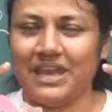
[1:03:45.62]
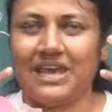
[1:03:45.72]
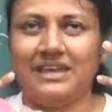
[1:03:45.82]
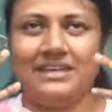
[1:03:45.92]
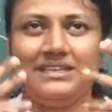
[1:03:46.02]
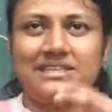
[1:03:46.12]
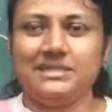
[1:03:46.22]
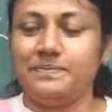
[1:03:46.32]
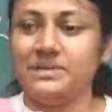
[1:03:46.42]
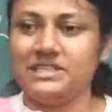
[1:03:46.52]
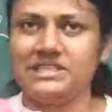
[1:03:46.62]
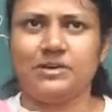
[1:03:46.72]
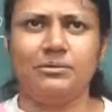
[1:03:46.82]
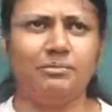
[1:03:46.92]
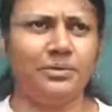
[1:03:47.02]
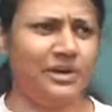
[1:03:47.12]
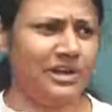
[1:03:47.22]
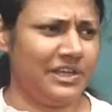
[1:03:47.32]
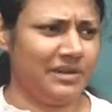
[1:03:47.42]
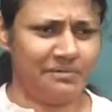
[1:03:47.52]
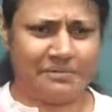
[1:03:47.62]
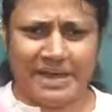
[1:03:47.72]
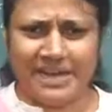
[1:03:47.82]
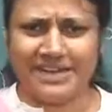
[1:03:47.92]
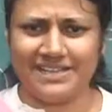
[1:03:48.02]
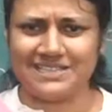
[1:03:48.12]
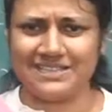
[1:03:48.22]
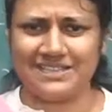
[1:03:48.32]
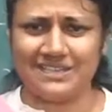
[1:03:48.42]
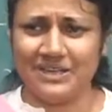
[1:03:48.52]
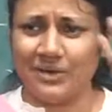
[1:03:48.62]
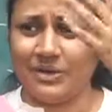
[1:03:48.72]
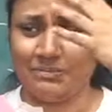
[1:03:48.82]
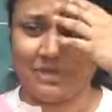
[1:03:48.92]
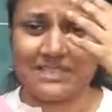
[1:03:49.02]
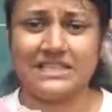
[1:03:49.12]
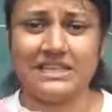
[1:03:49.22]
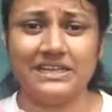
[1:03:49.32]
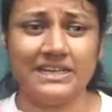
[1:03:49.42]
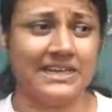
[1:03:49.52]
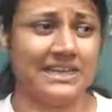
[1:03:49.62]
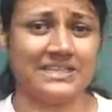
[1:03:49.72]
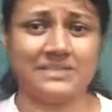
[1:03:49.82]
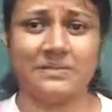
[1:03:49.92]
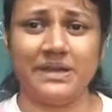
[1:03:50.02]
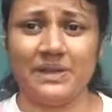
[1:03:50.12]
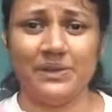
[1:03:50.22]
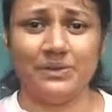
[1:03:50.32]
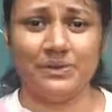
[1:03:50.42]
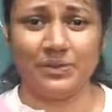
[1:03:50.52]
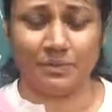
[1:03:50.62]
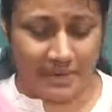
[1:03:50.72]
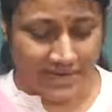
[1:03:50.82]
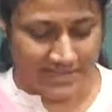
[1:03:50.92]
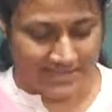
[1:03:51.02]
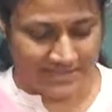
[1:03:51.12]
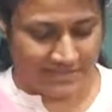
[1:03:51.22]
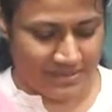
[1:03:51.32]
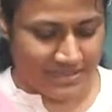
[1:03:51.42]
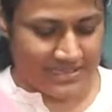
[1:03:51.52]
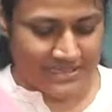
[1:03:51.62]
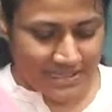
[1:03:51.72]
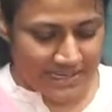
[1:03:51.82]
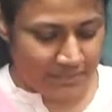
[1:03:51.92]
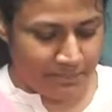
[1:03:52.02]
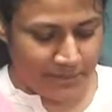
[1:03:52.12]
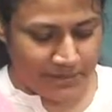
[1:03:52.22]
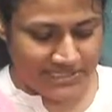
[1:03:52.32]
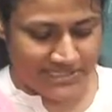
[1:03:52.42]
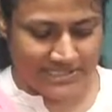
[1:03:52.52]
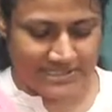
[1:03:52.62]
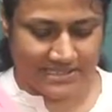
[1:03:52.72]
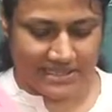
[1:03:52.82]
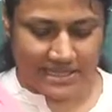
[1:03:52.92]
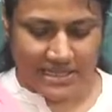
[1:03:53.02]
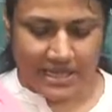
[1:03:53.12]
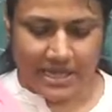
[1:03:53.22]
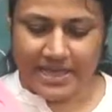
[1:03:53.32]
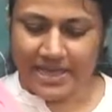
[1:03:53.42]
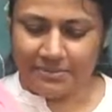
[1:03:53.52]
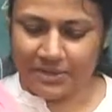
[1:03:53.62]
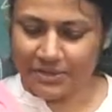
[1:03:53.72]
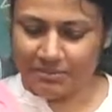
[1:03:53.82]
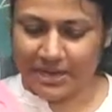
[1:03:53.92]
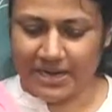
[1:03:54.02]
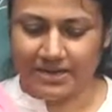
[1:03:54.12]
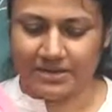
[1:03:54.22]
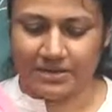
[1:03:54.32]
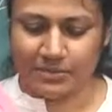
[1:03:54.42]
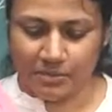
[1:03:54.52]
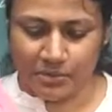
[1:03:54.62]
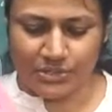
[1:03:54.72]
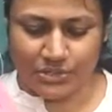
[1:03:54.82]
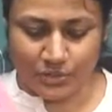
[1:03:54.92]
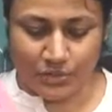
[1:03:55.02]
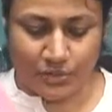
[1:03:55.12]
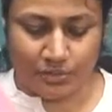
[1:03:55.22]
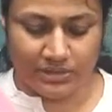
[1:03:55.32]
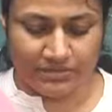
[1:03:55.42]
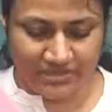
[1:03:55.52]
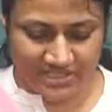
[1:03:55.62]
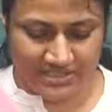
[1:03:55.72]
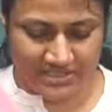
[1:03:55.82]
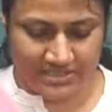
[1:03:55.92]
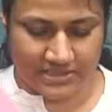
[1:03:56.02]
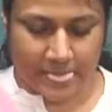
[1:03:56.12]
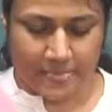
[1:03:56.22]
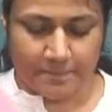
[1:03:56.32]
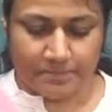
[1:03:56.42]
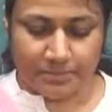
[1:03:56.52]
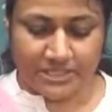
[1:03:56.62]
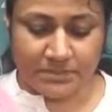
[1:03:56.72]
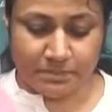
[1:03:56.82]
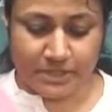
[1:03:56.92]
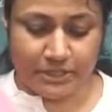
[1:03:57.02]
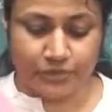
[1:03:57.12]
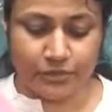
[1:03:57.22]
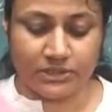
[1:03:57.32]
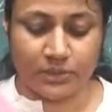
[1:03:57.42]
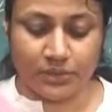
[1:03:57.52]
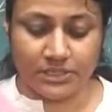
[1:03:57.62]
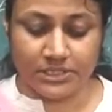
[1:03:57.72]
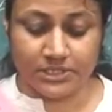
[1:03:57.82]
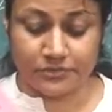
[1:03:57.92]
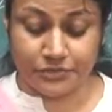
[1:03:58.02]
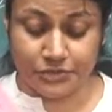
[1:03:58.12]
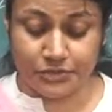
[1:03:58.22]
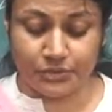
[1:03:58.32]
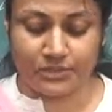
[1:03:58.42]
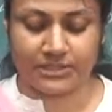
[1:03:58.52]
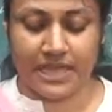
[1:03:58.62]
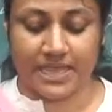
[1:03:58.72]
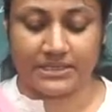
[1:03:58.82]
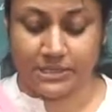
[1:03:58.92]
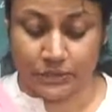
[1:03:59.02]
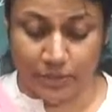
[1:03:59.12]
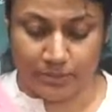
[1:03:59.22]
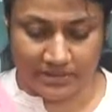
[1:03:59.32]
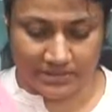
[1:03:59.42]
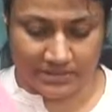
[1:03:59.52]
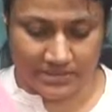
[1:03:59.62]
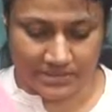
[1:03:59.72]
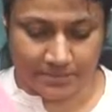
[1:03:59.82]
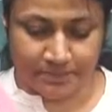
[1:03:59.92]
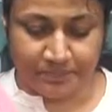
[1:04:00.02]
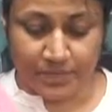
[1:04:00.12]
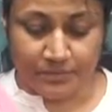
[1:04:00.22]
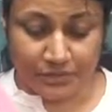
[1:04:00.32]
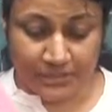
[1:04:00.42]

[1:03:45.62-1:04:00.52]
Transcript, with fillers: and he just burst out, Paul, you're mad, he said, or much learning has made you go mad, he said. Suddenly Paul says, I am not mad, most noble Festus, but speak for the words of truth and soberness, for the